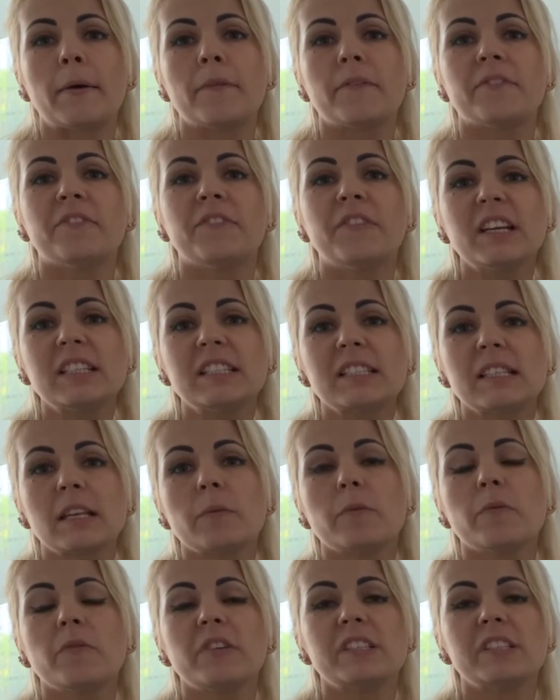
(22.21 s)
fix
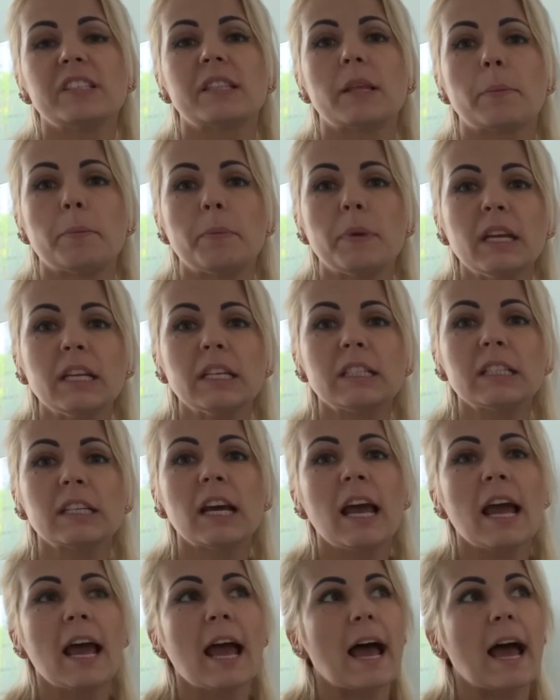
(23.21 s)
them with the beat
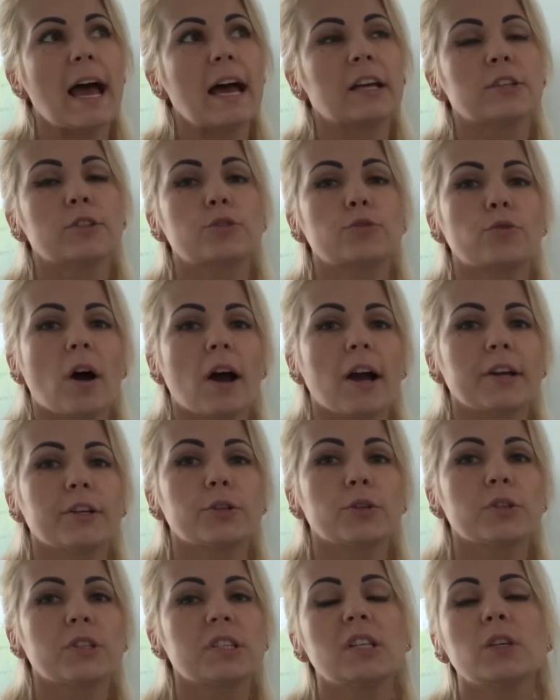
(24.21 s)
and try
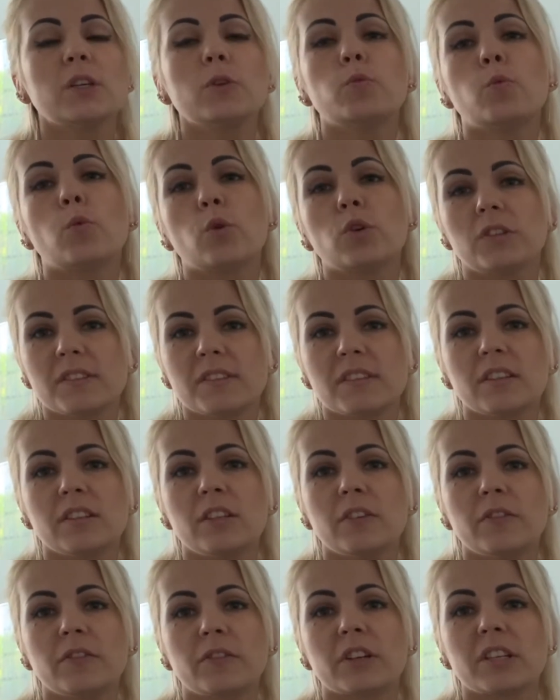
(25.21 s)
to see what is the
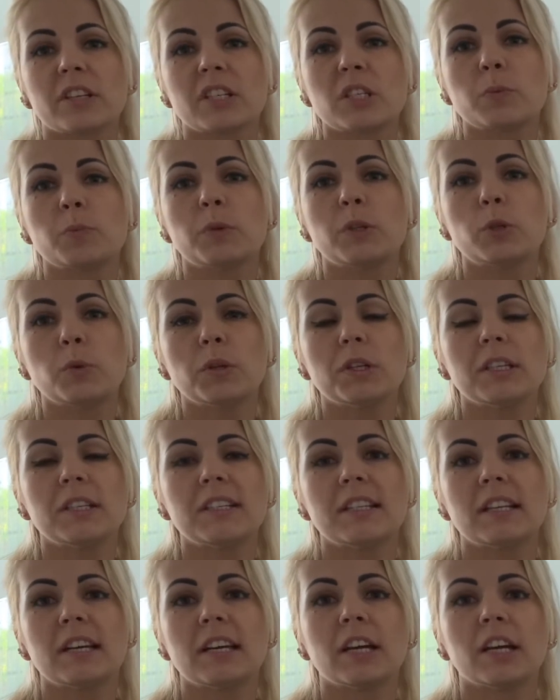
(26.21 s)
difference
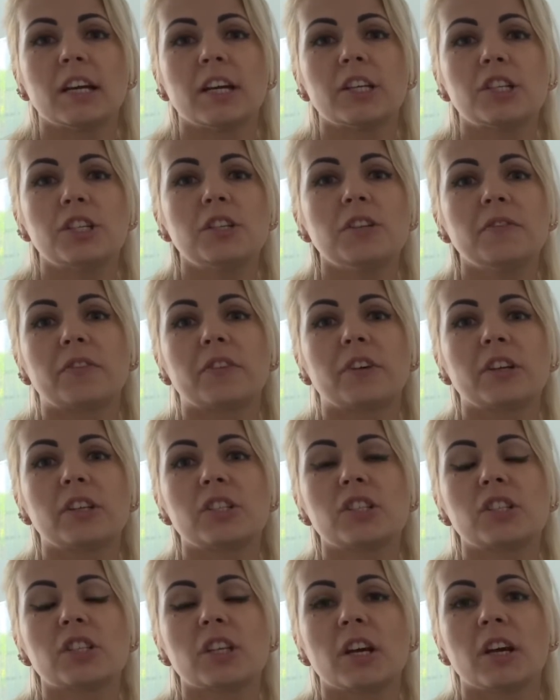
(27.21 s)
between
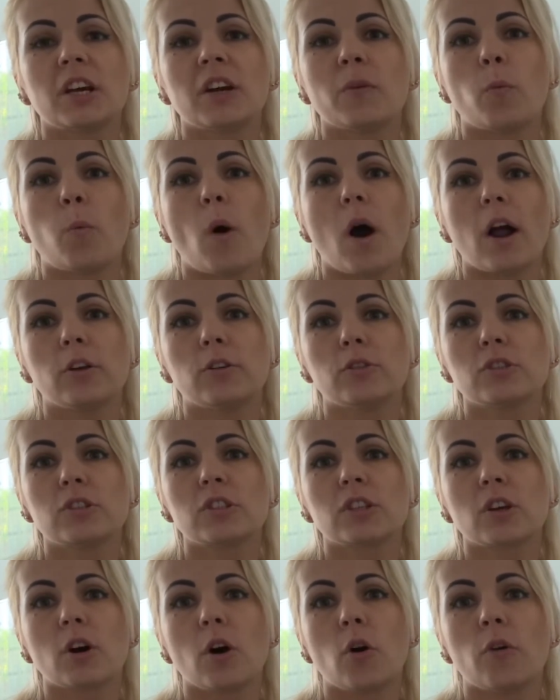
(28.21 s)
different
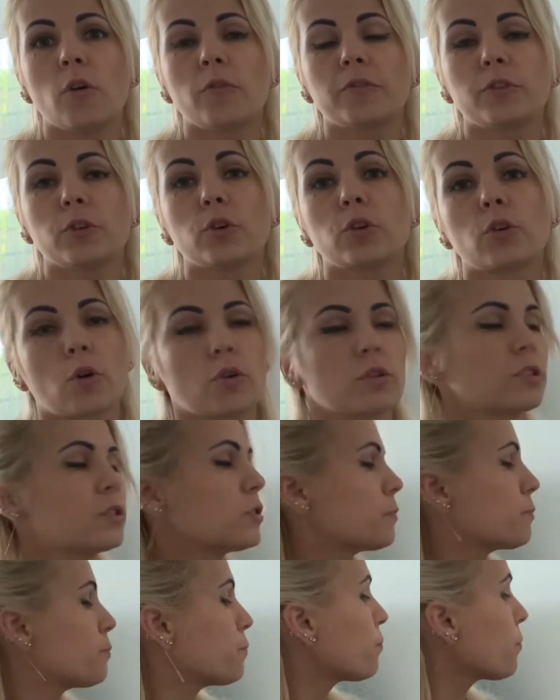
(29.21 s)
values of your
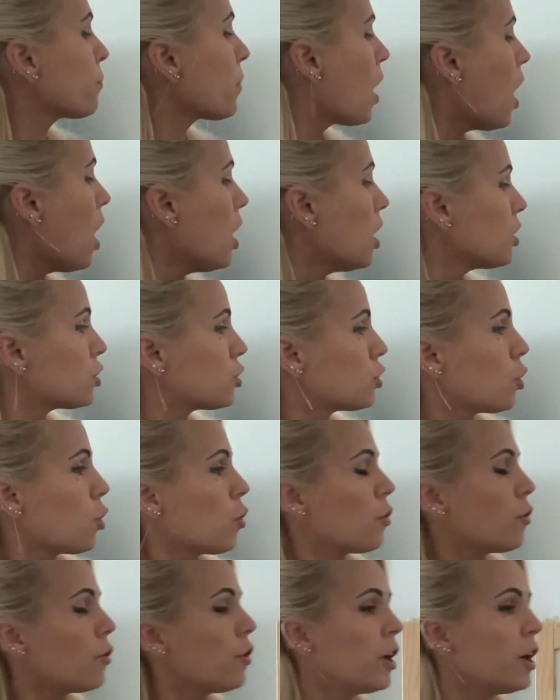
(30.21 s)
notes.
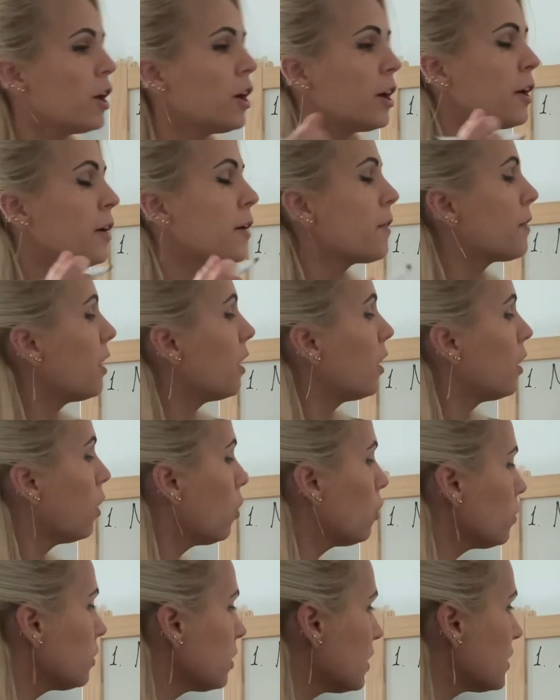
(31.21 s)
So the
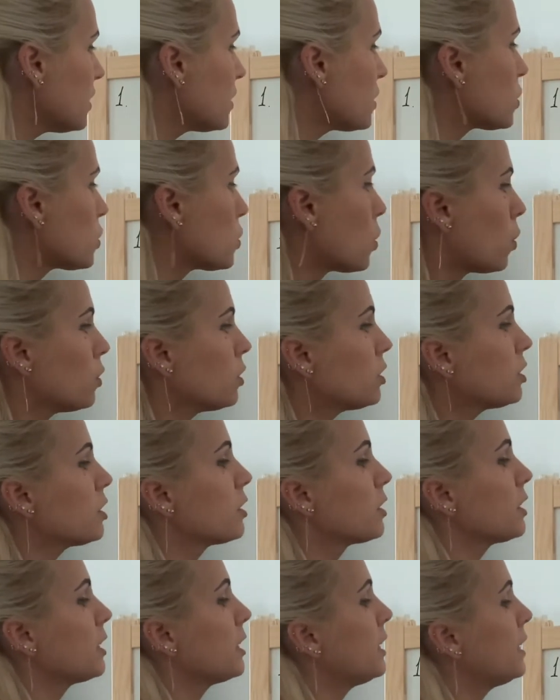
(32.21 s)
longest note
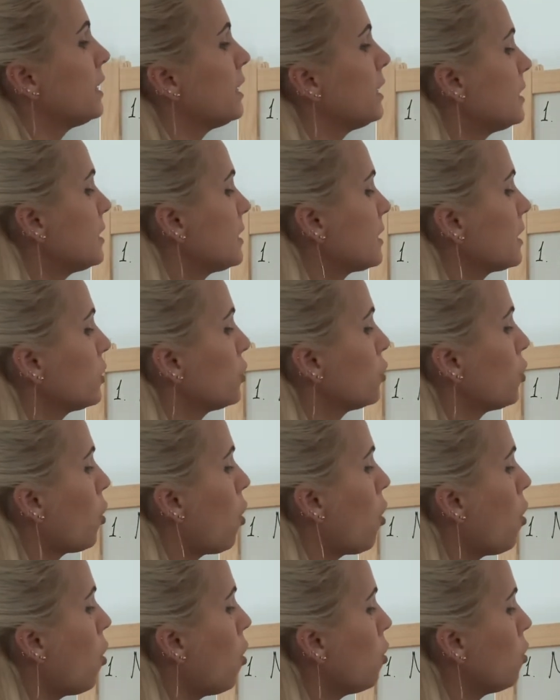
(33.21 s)
is your
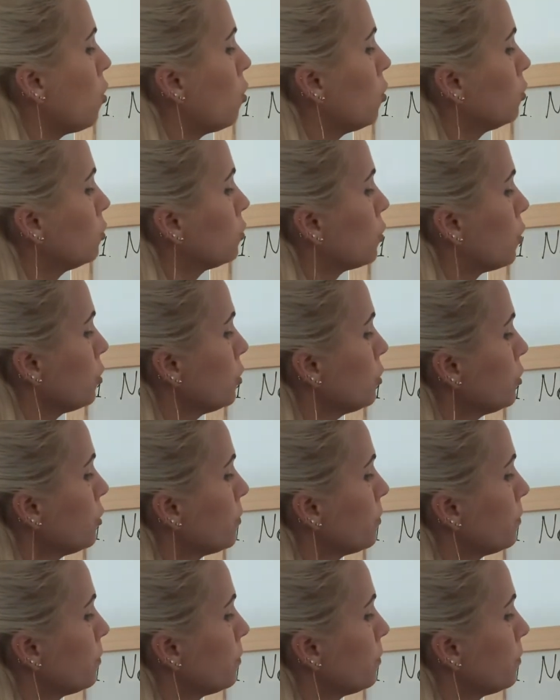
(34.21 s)
whole note,